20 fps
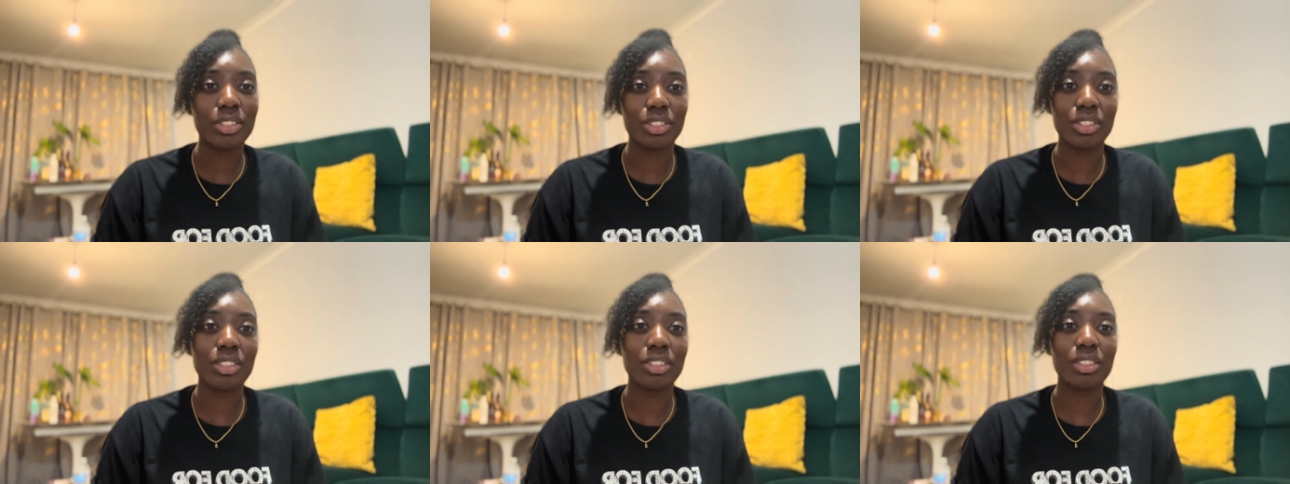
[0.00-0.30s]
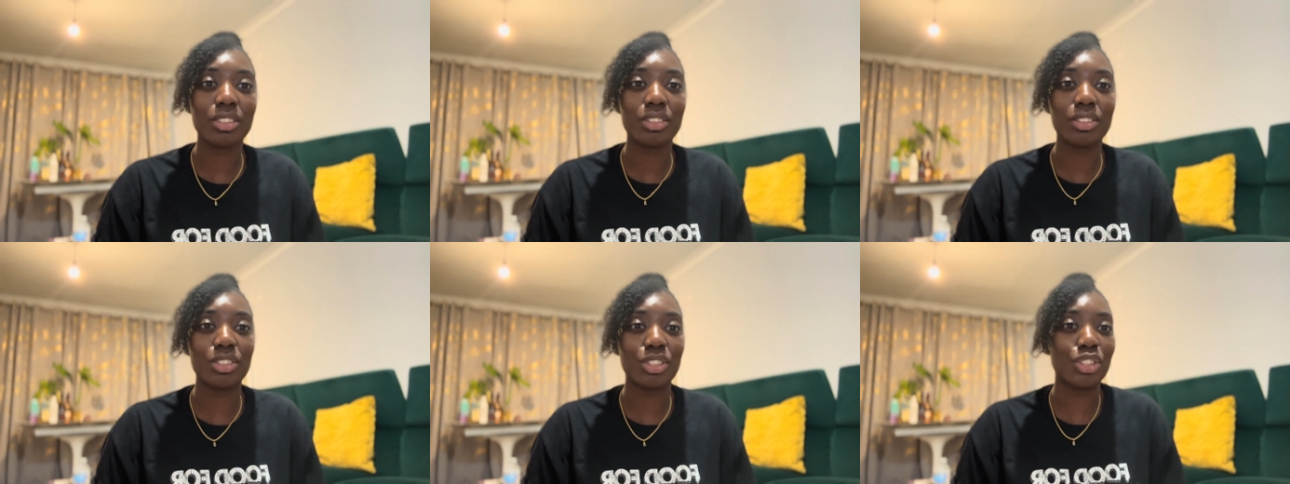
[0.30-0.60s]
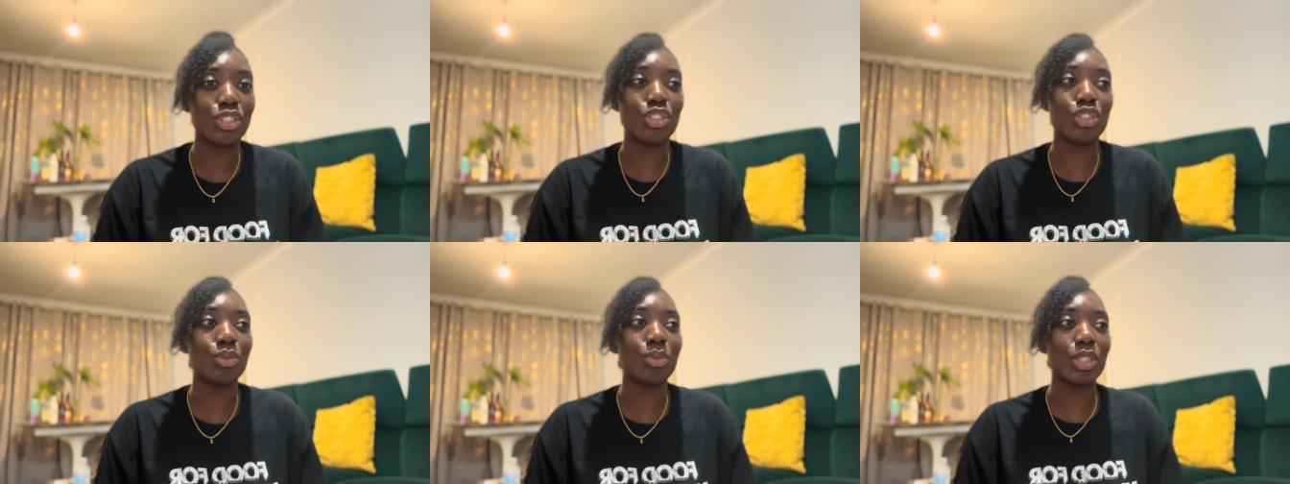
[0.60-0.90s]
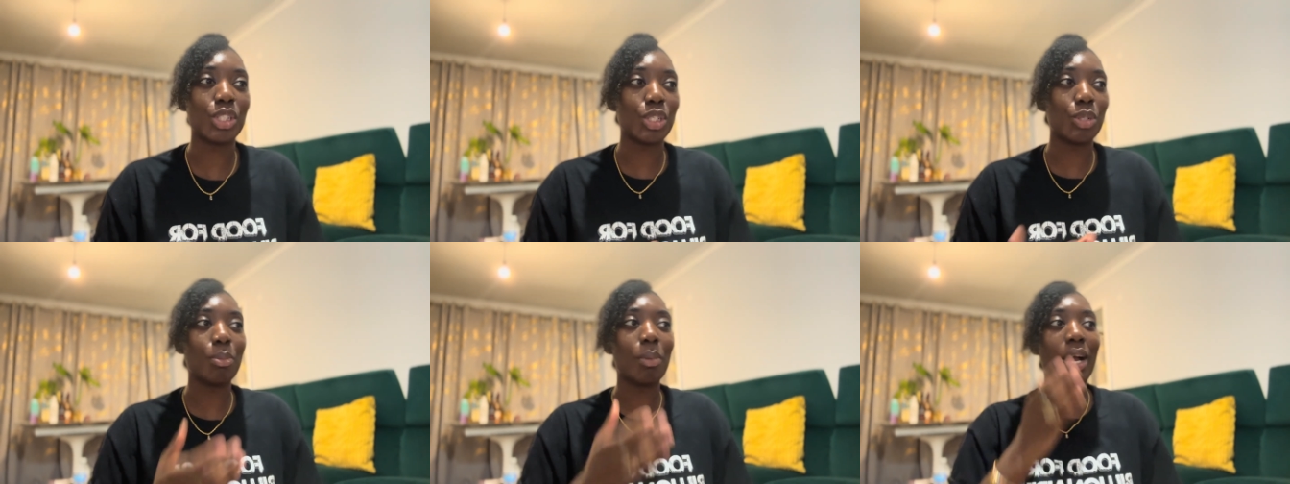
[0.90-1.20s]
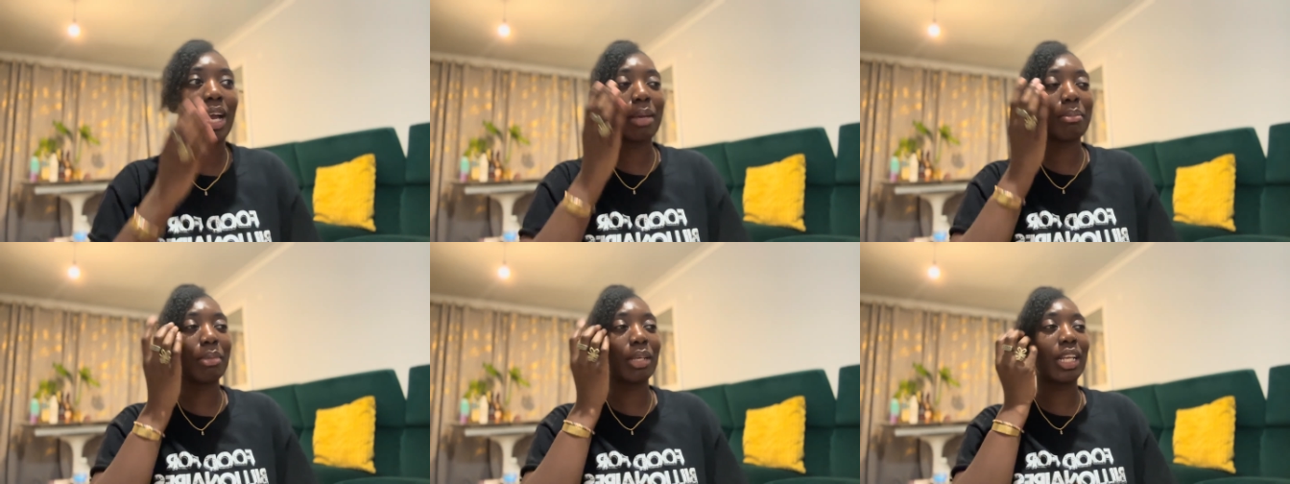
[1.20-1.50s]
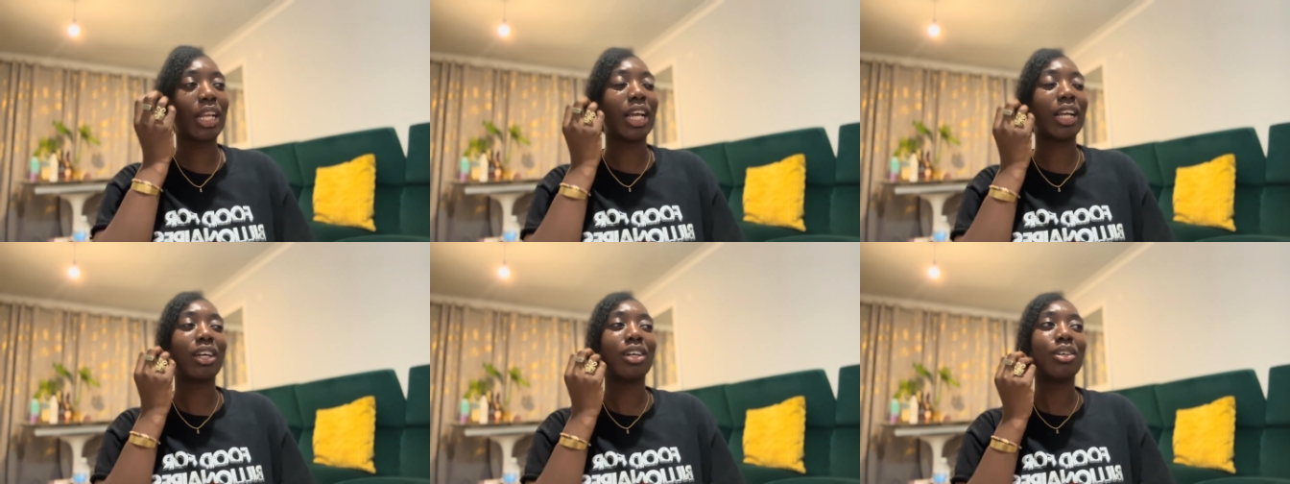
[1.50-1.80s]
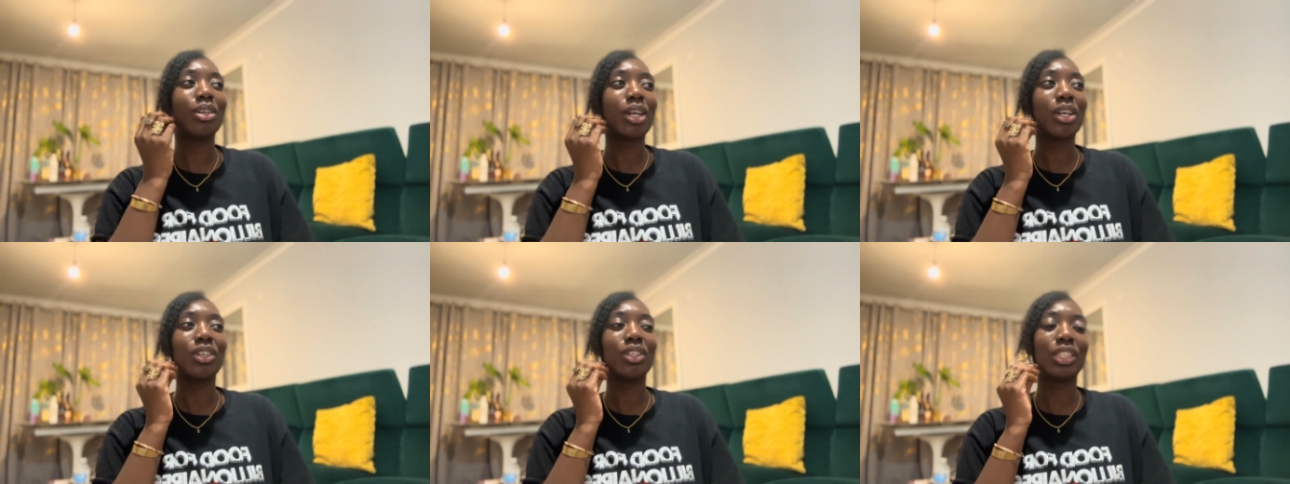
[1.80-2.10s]
Just do it. You might be like,
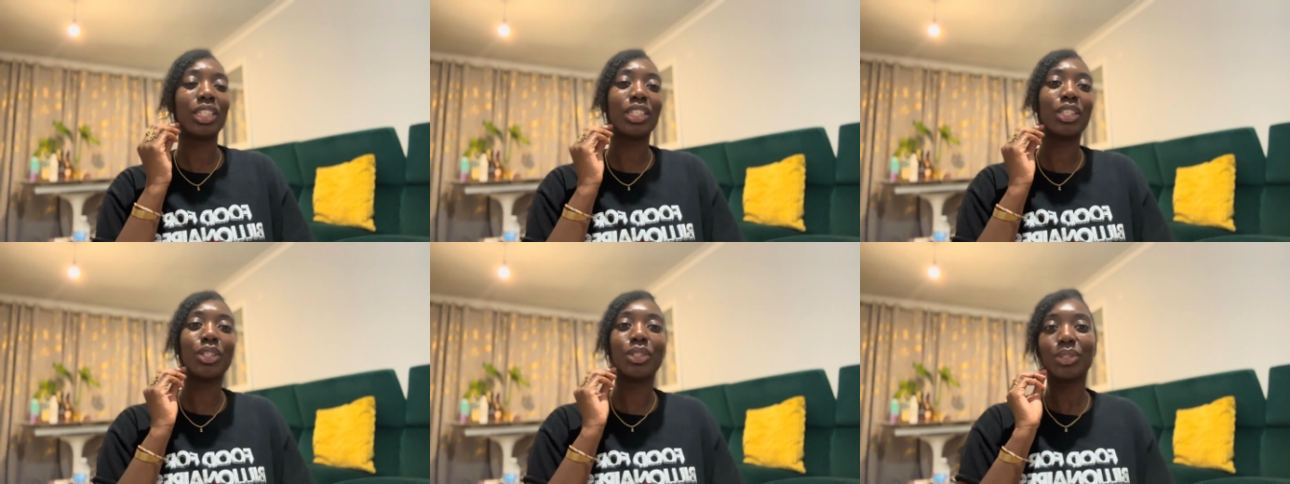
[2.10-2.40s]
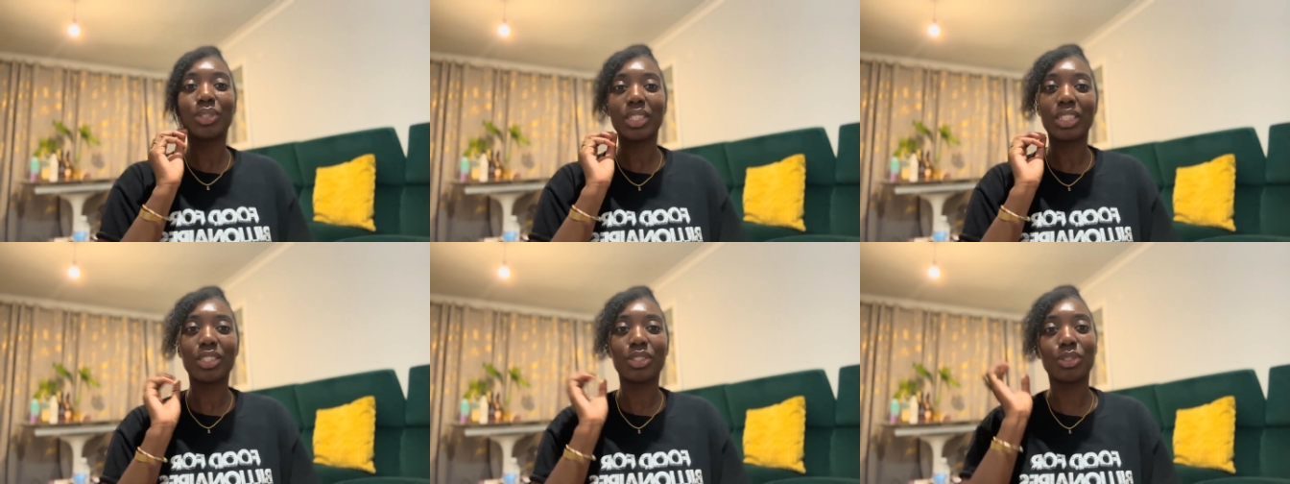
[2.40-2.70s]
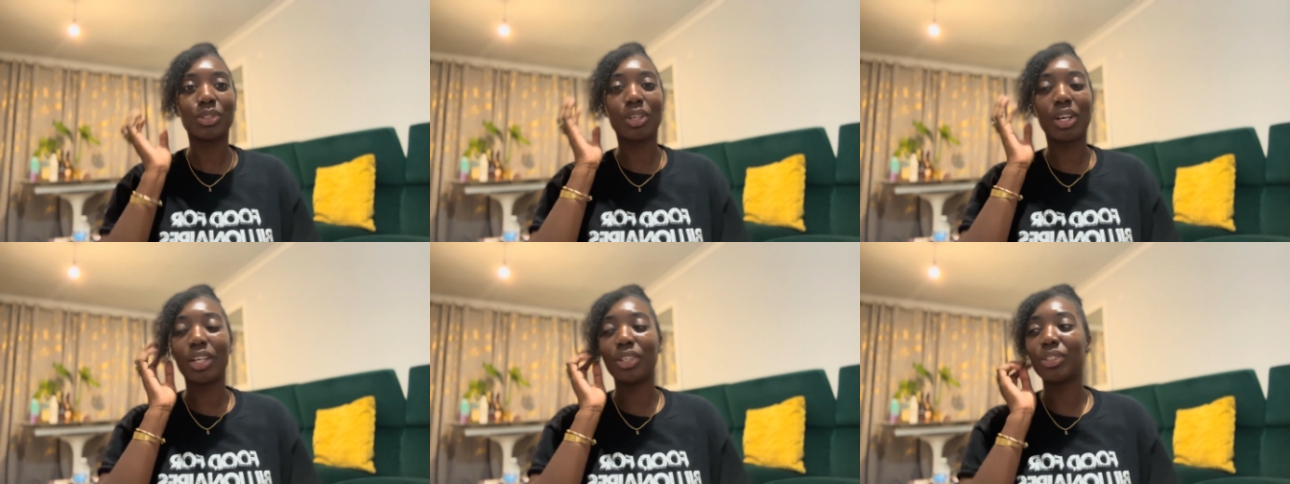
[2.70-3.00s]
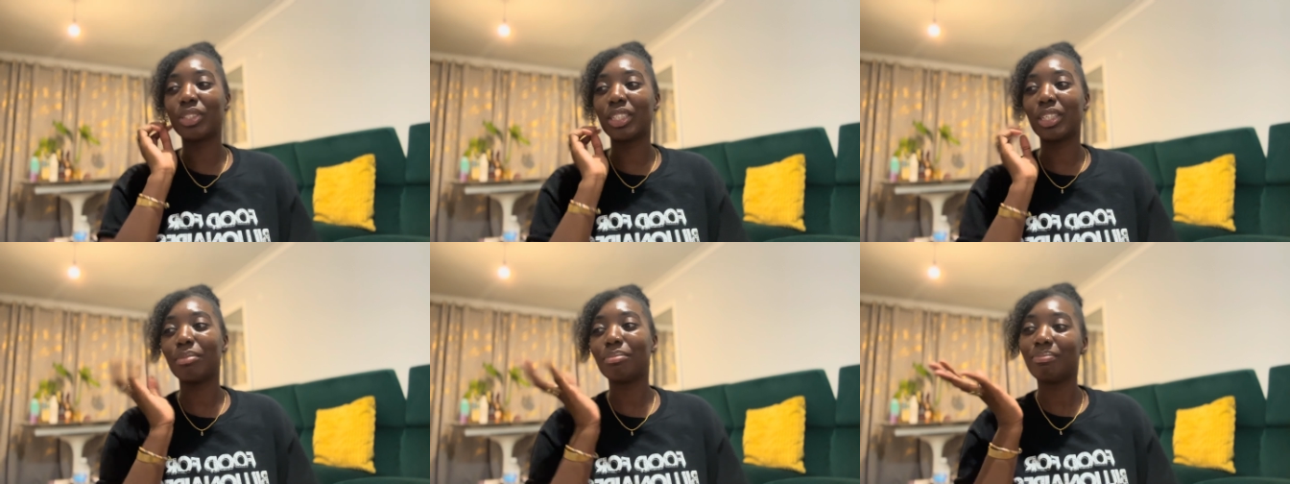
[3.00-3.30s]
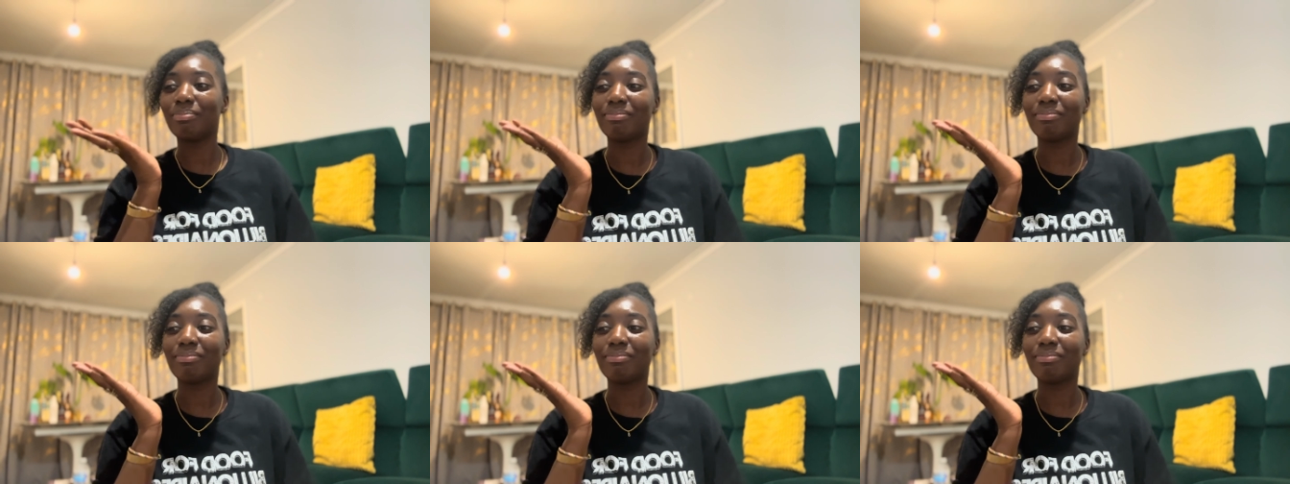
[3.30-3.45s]
oh, I already know this, or I already